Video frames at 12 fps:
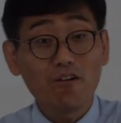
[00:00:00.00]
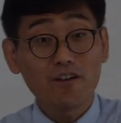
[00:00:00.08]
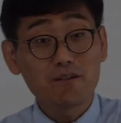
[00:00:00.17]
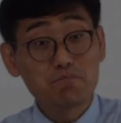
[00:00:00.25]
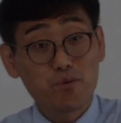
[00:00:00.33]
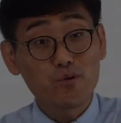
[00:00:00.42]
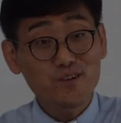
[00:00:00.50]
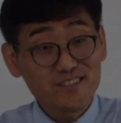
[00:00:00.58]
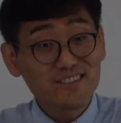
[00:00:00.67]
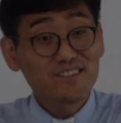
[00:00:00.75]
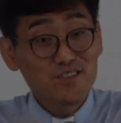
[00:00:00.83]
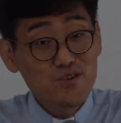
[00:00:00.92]
how
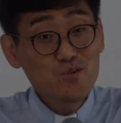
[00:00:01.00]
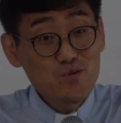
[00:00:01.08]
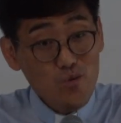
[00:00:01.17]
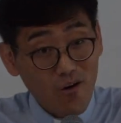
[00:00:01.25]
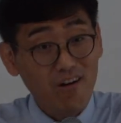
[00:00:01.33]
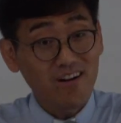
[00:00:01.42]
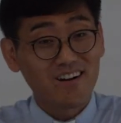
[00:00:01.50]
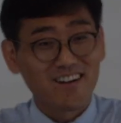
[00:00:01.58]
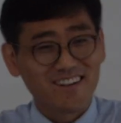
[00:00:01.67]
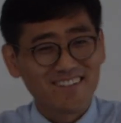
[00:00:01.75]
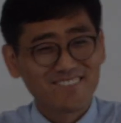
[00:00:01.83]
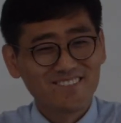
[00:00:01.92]
important you
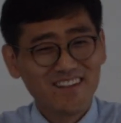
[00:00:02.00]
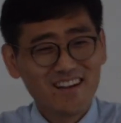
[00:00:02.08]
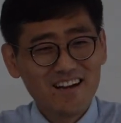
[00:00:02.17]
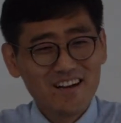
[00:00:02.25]
are.